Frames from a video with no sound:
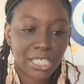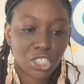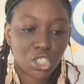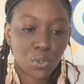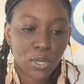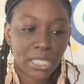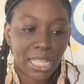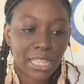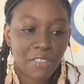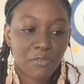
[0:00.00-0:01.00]
ensuring
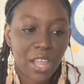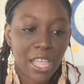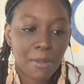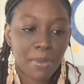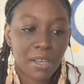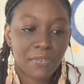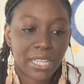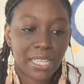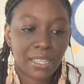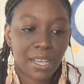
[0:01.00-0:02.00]
that they fly above
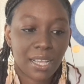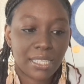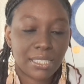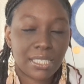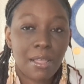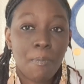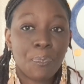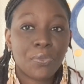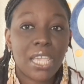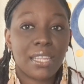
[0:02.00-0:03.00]
ley lines
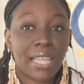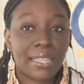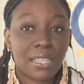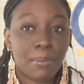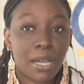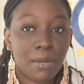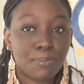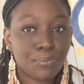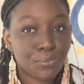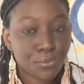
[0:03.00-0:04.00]
and light them up,